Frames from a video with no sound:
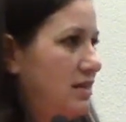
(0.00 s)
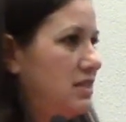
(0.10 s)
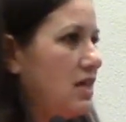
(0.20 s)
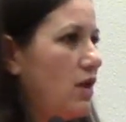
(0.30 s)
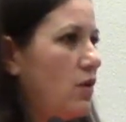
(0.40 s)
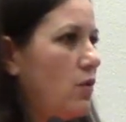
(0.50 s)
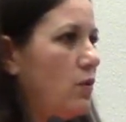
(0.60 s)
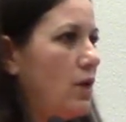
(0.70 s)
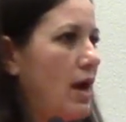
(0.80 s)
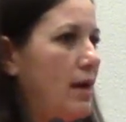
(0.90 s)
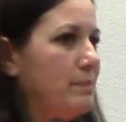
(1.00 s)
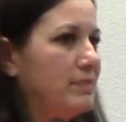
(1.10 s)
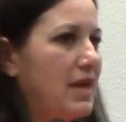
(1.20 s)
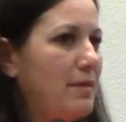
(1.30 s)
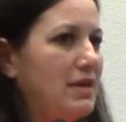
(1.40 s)
So
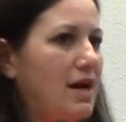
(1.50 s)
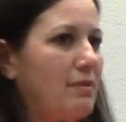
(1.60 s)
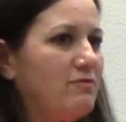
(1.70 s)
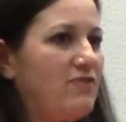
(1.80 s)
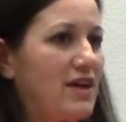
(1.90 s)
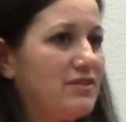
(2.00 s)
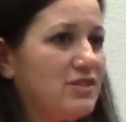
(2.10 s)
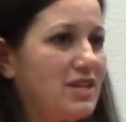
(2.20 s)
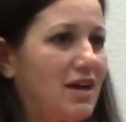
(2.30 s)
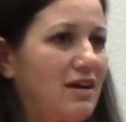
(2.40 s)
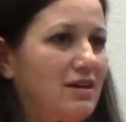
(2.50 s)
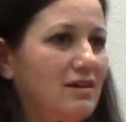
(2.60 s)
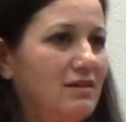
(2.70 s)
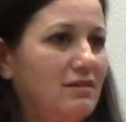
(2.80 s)
coming up, Father's Day.